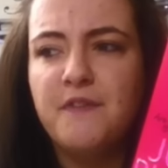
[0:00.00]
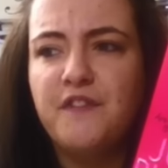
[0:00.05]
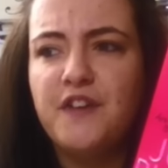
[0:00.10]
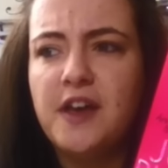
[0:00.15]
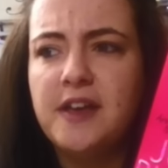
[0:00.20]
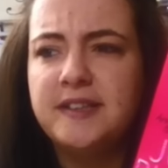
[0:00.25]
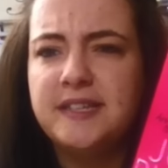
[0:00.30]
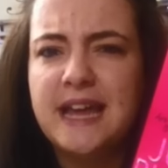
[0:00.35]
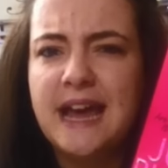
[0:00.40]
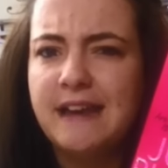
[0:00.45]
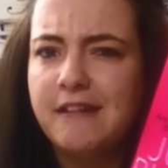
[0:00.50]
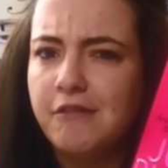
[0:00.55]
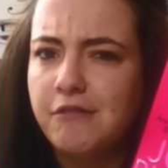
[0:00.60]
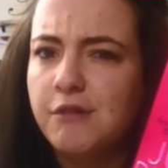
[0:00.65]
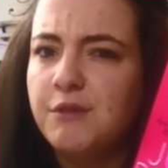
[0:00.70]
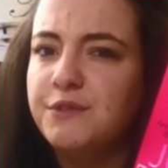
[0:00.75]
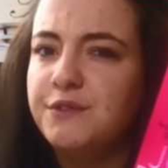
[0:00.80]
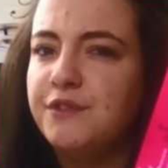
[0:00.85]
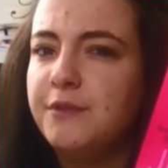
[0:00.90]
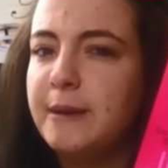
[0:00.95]
first
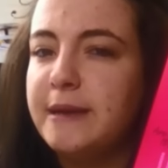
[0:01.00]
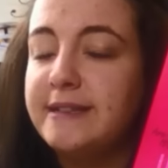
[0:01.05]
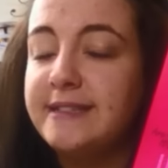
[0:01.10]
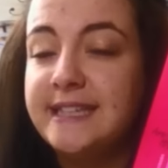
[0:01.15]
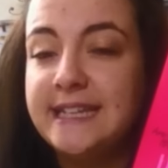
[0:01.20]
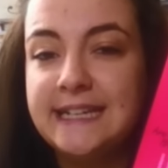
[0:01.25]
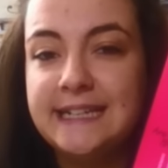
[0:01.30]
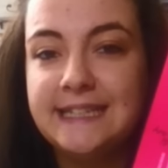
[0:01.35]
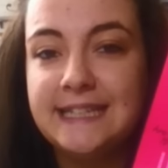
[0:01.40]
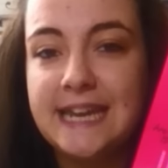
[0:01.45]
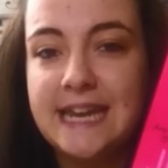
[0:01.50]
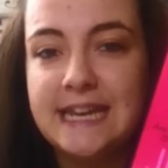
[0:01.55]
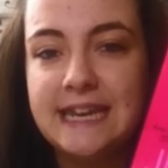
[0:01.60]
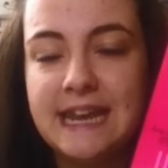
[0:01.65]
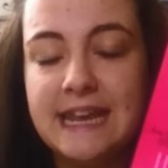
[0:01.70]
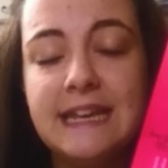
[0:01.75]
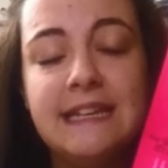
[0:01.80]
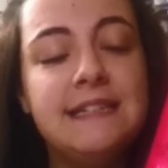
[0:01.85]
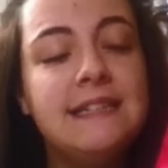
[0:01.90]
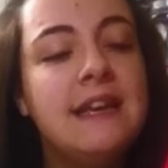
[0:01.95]
adult novel for about 16
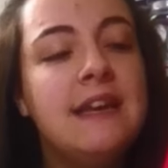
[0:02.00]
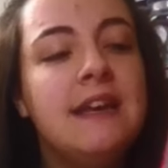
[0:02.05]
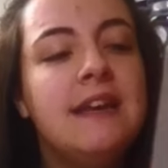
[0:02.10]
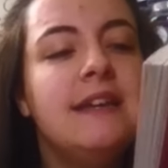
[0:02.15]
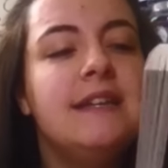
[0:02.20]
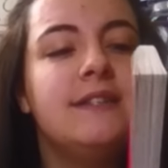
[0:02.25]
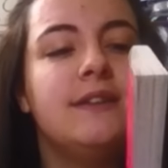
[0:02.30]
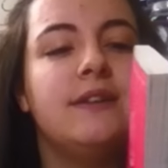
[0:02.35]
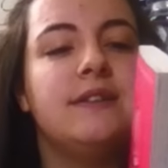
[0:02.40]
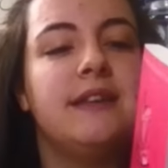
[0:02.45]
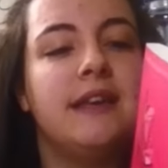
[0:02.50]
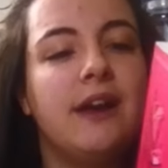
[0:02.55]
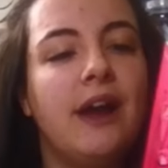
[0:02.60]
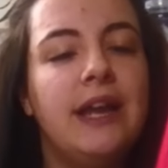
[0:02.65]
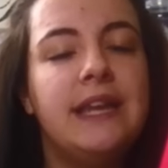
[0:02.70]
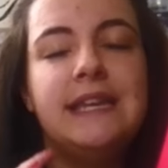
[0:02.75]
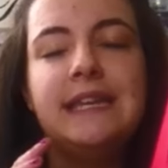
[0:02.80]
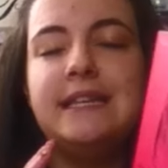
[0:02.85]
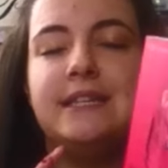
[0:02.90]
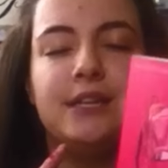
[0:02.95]
years, so I was like,
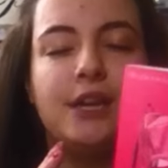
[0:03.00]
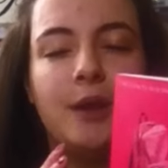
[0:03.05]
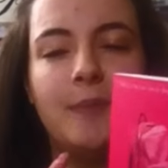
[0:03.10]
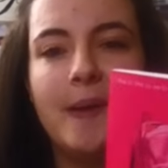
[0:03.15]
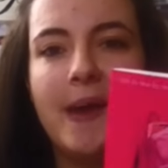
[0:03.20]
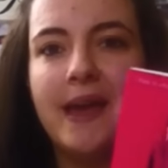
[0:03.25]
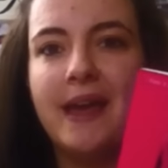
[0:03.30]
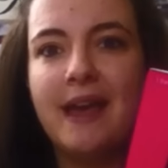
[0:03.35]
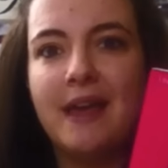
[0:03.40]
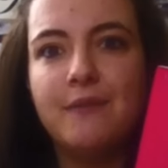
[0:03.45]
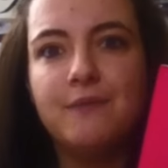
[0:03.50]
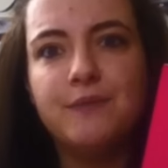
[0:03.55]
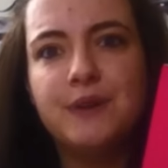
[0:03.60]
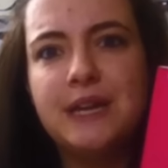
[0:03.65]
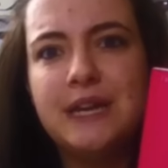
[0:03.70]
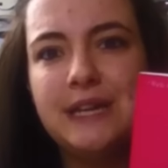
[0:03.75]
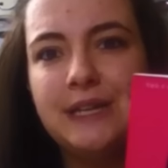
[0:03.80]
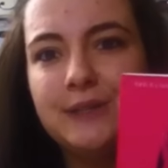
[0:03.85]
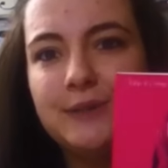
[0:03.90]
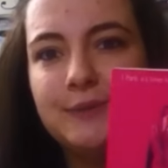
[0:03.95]
I need to go back and
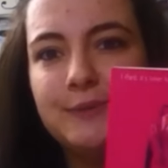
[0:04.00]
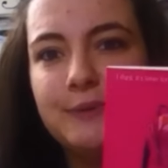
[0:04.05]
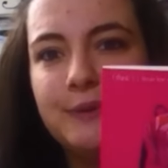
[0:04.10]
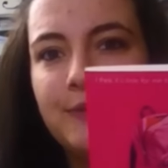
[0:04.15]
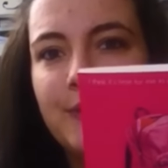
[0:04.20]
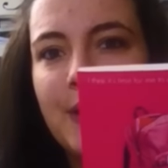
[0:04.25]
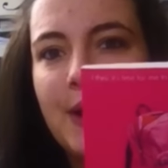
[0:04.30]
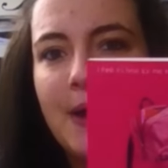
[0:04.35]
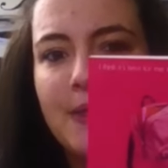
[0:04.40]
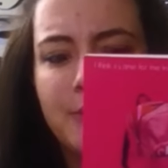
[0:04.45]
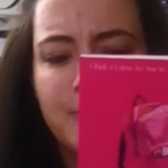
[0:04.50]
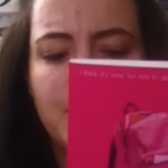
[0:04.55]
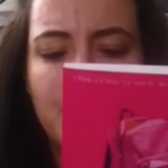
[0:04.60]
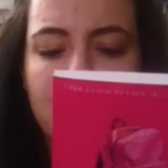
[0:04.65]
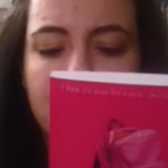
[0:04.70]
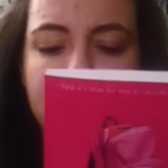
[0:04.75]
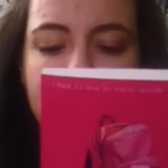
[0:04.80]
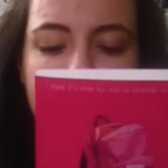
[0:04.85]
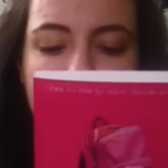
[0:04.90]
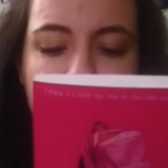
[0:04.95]
read all of her other
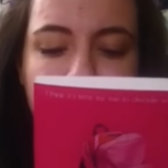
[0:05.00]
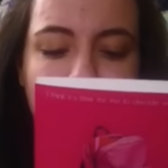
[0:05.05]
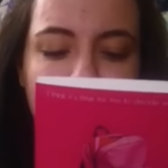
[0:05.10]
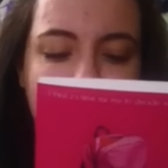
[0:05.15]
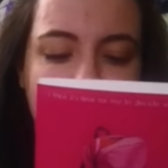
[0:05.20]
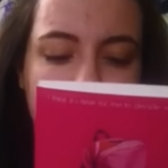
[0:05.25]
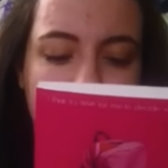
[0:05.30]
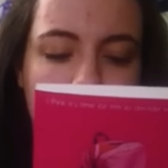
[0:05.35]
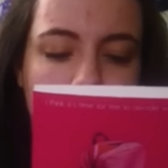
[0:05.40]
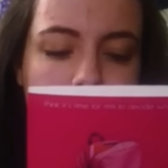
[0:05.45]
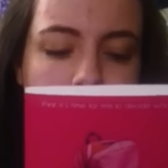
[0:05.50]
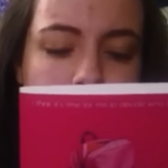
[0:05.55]
books that she's written.